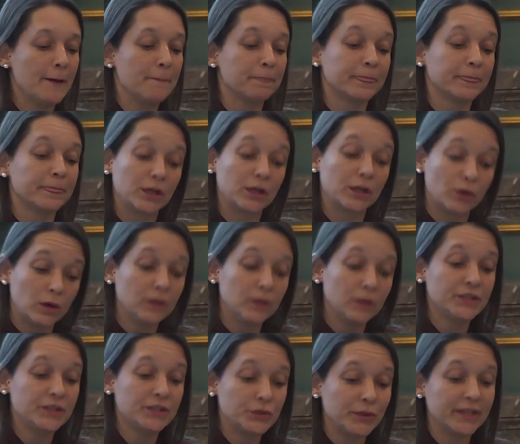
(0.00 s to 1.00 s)
The goal
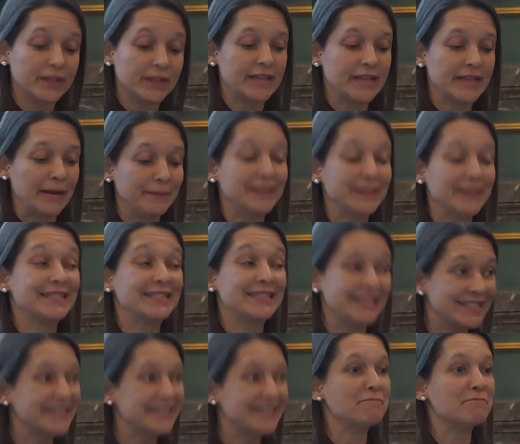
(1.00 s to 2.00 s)
is to examine
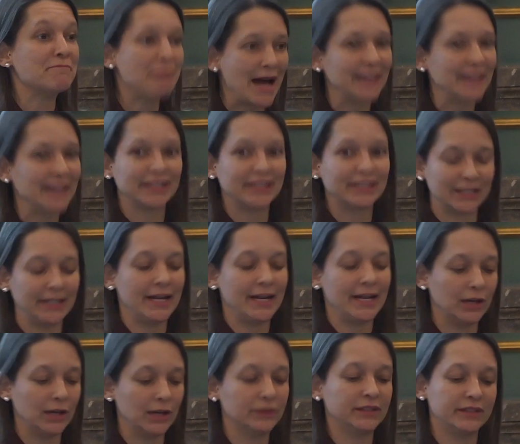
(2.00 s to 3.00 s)
systematically
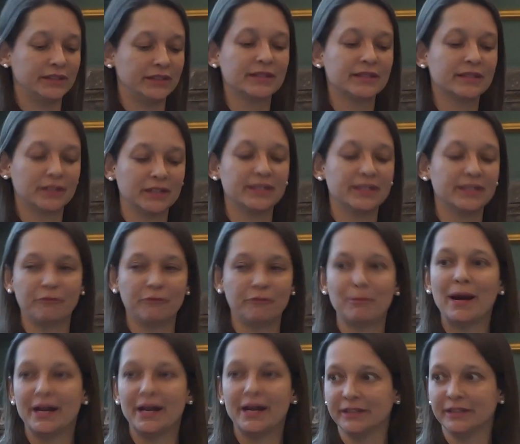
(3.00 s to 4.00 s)
how the discursive
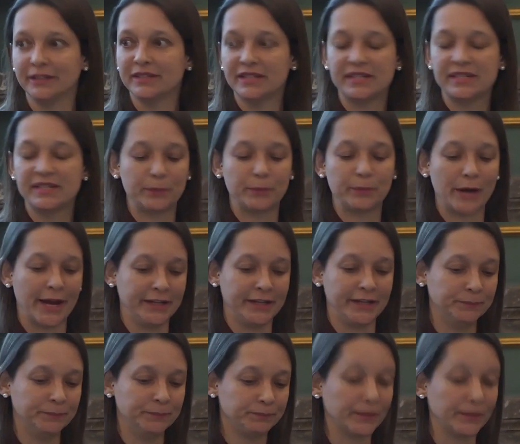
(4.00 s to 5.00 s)
patterns
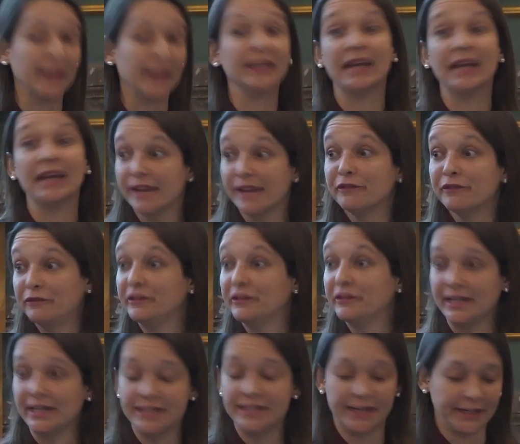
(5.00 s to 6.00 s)
spread, and if
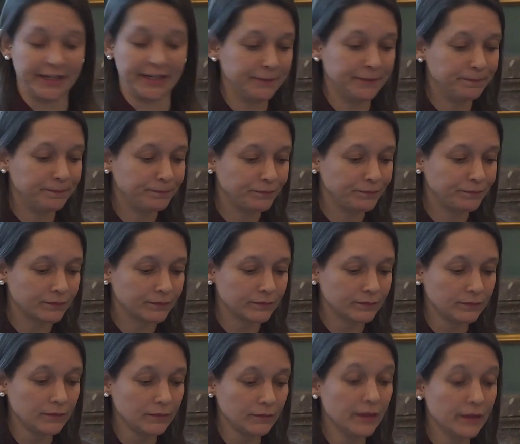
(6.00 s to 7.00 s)
they did.
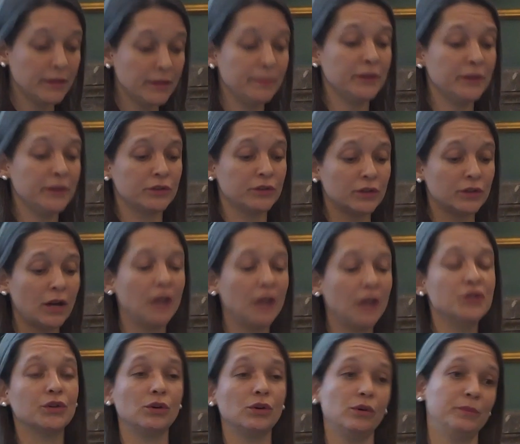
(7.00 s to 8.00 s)
The
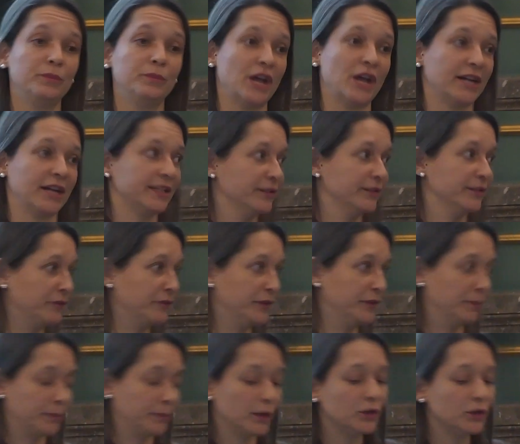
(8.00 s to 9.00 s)
methodological objective of the
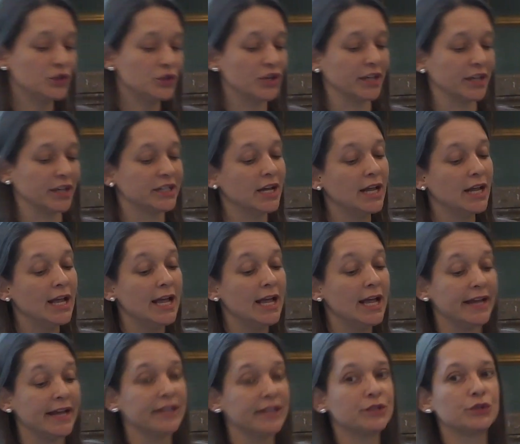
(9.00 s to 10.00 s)
project
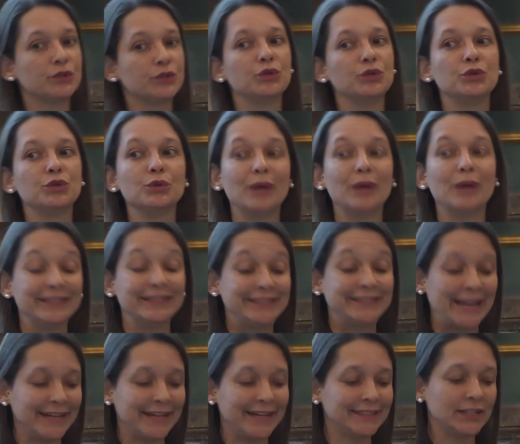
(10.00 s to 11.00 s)
is to do a
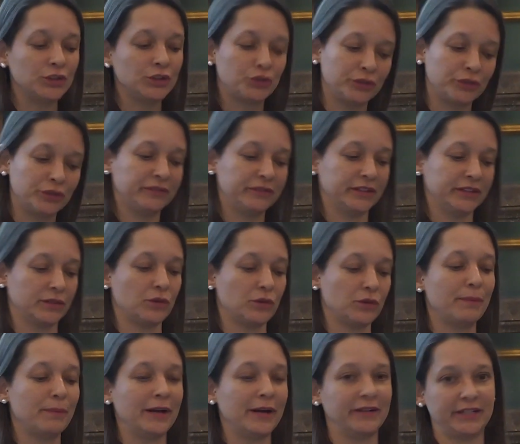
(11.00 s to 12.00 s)
data-driven
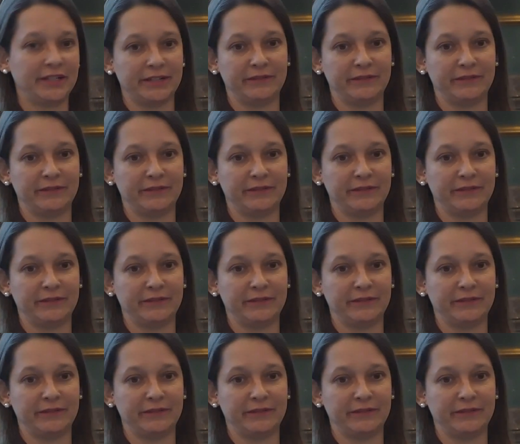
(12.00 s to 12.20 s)
comparative